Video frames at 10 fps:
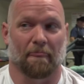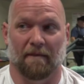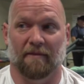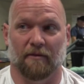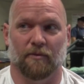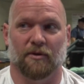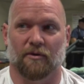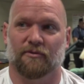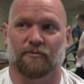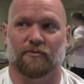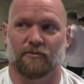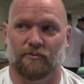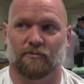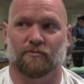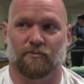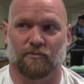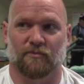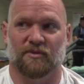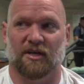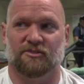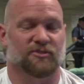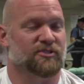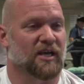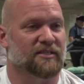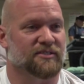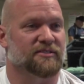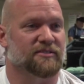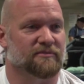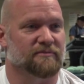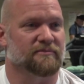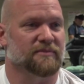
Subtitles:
And then we go through the exercises and